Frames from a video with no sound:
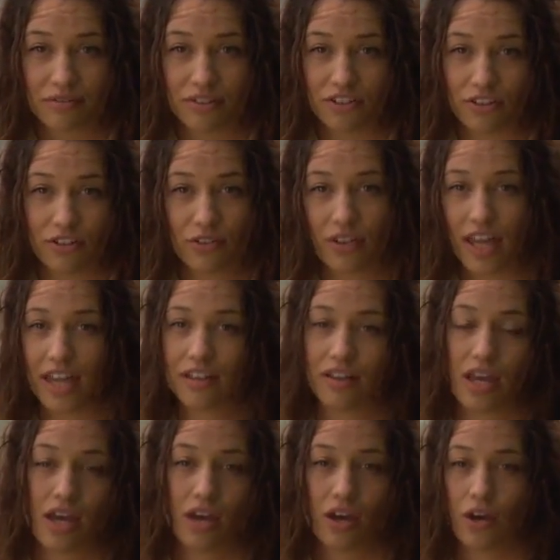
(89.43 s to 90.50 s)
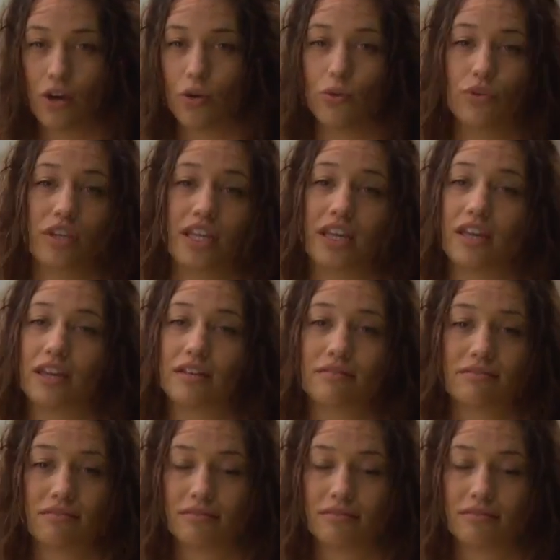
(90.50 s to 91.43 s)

Did you know that only,